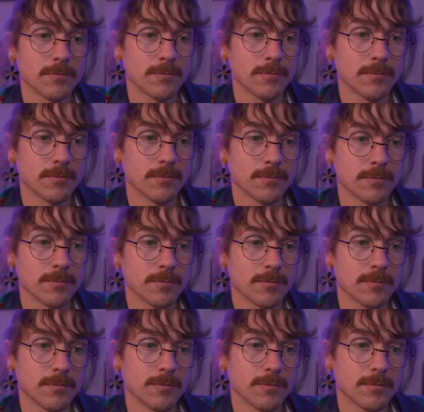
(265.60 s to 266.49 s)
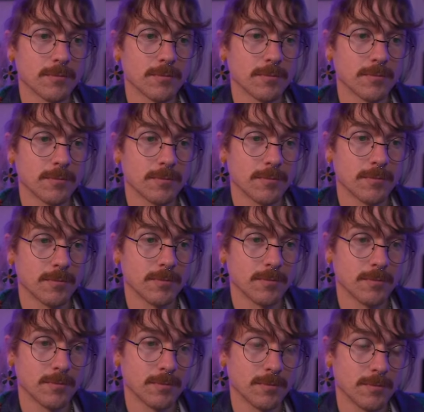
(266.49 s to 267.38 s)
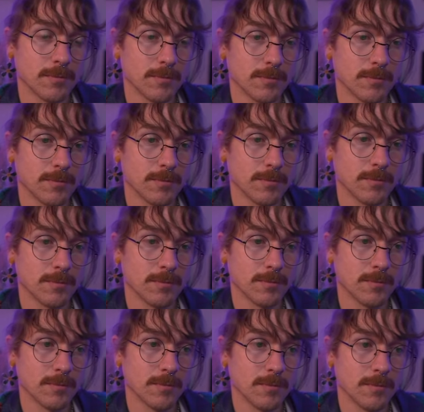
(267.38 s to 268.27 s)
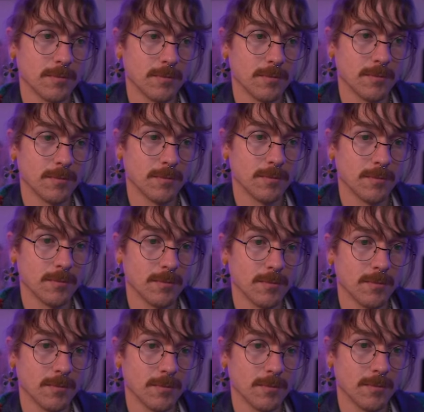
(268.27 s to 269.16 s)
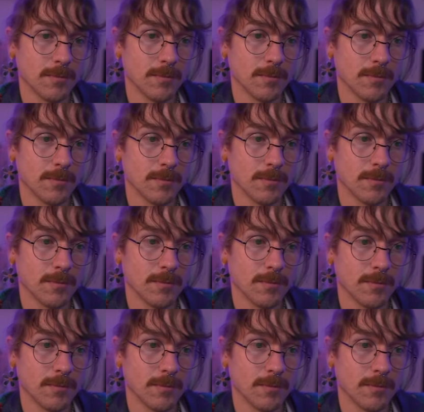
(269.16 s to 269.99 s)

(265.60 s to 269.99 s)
This person isn't speaking.